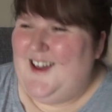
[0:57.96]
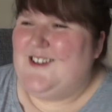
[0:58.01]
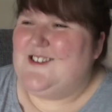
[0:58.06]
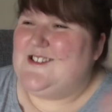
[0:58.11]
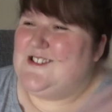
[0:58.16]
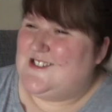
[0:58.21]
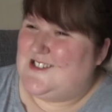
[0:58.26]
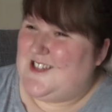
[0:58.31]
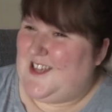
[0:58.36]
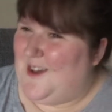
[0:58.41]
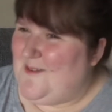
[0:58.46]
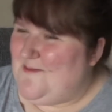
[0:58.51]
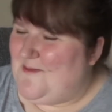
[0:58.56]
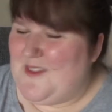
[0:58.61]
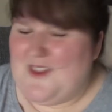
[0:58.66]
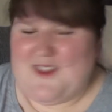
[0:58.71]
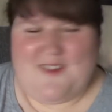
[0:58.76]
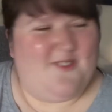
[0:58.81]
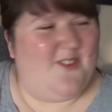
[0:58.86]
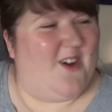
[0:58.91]
skip
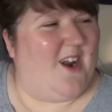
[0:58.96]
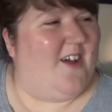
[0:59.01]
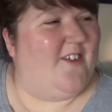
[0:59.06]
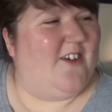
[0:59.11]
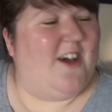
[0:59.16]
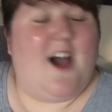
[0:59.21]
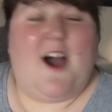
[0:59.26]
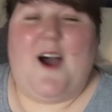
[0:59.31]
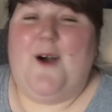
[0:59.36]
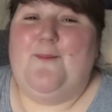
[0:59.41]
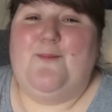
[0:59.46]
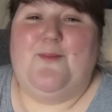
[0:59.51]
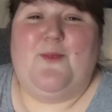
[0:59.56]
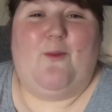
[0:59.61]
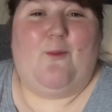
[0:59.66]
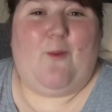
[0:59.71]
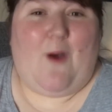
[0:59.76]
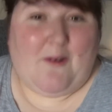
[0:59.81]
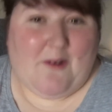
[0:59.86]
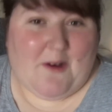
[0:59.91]
the whatever um
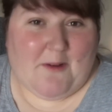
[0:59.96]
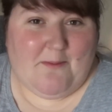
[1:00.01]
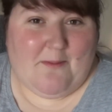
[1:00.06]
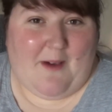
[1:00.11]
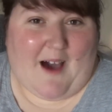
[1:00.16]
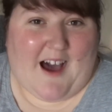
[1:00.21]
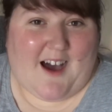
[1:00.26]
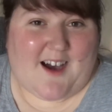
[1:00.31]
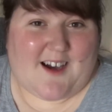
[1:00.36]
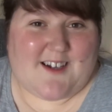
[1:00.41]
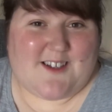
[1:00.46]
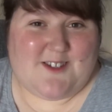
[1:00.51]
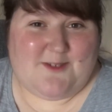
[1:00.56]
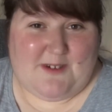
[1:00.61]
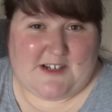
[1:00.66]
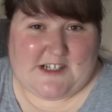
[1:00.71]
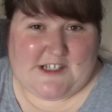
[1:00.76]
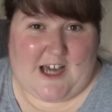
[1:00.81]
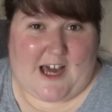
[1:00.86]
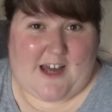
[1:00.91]
welcome back to
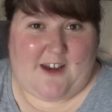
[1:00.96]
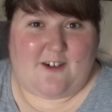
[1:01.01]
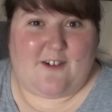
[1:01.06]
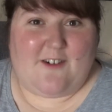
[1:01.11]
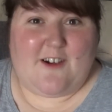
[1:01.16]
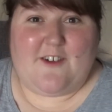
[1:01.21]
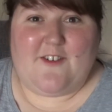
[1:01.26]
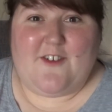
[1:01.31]
my channel if